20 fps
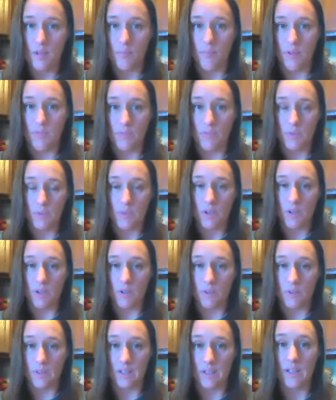my food
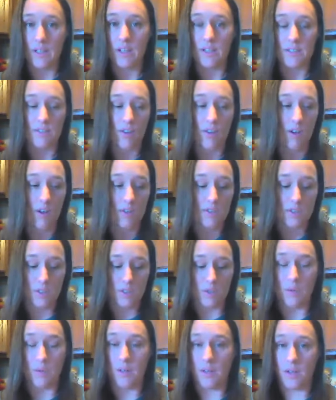coloring is
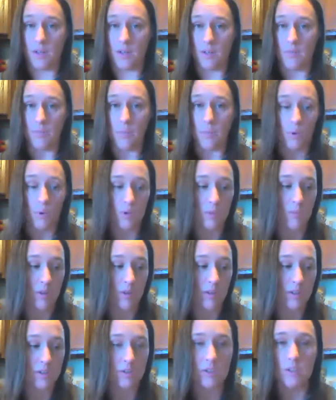also a polar
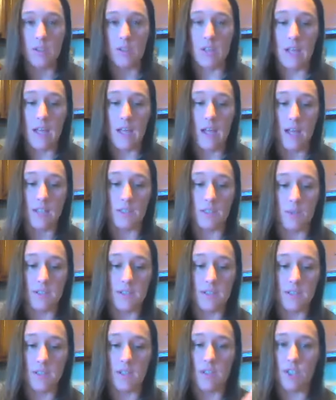molecule, and so
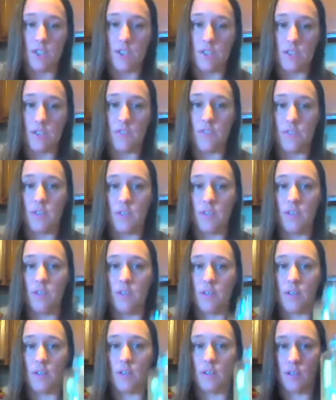it's going to sift
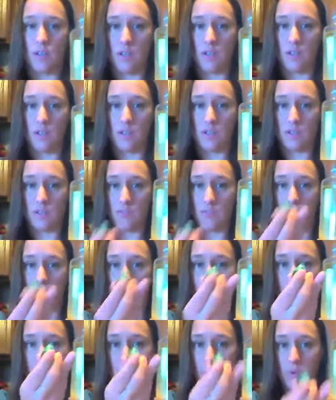
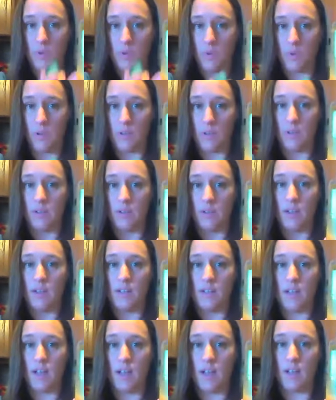through the oil
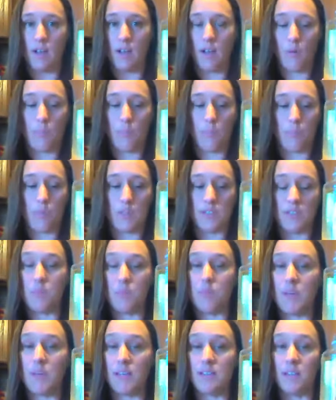and basically
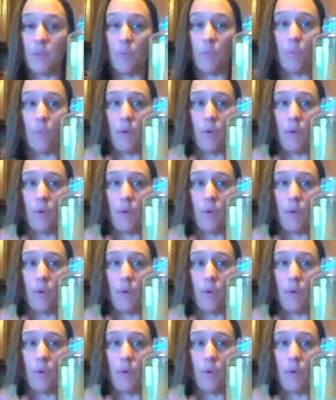mix in